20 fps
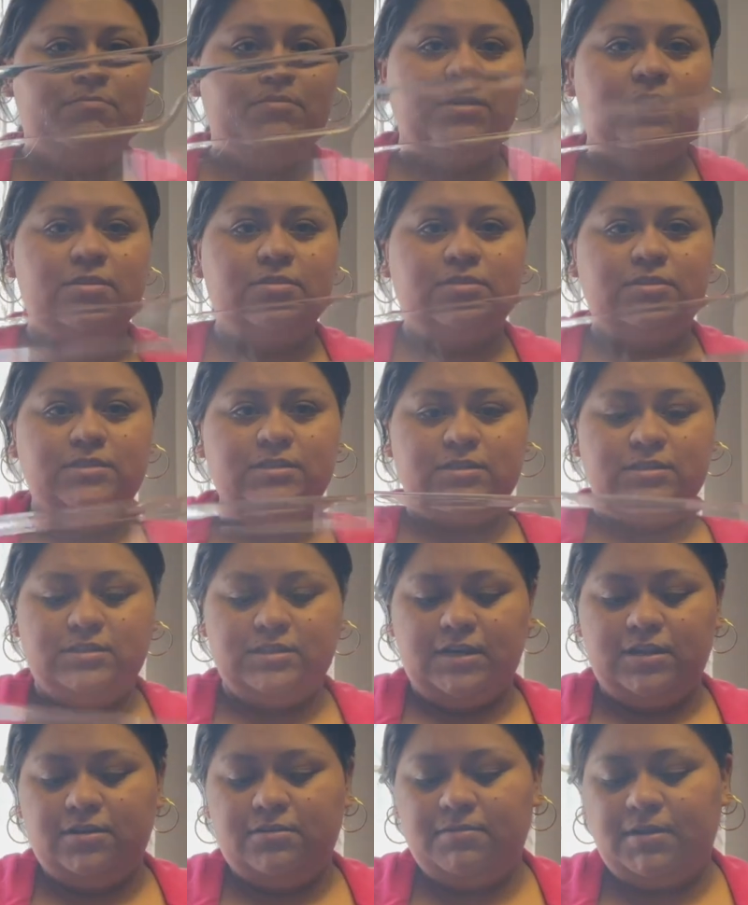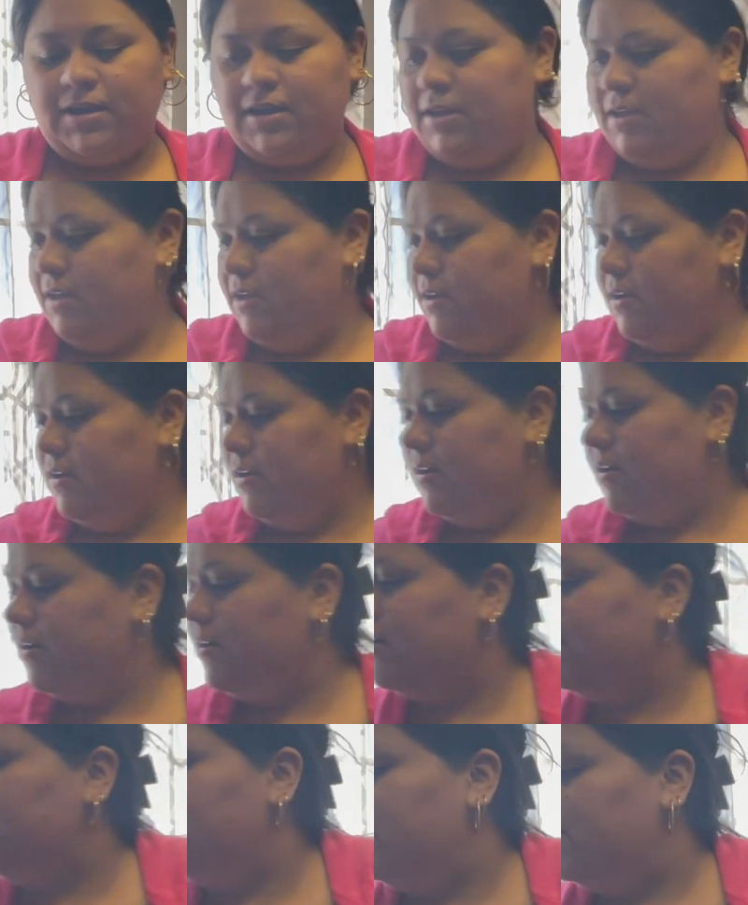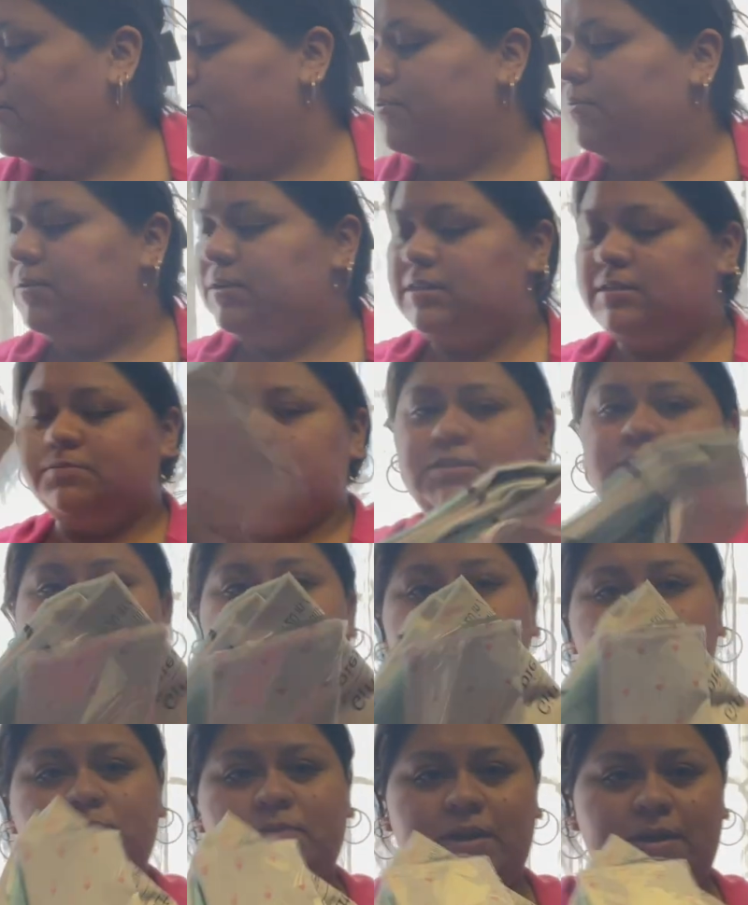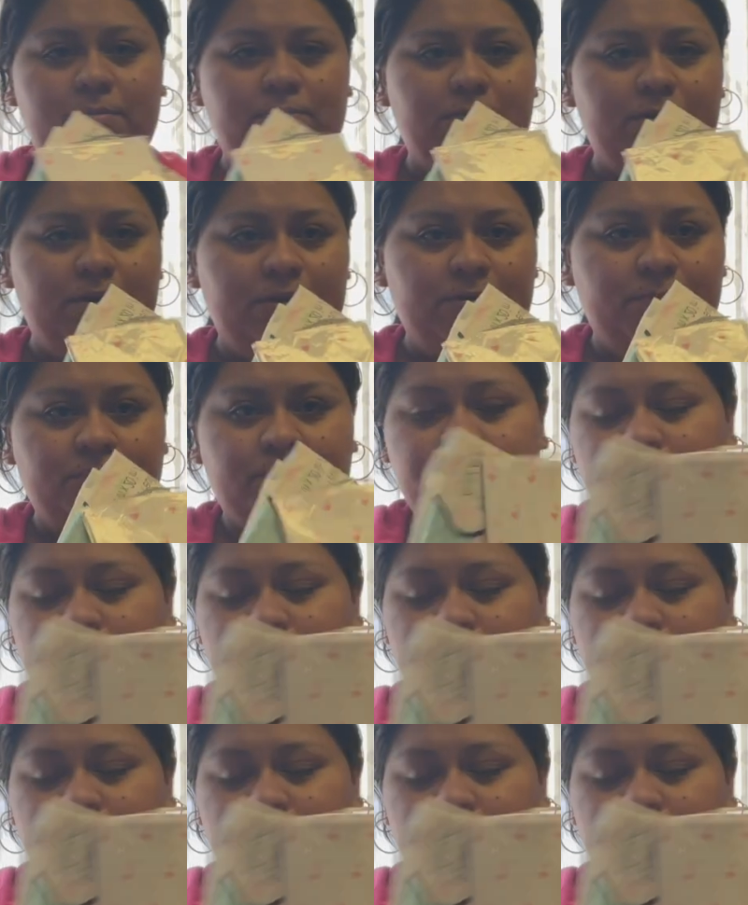gonna use this container right here with some tissue paper.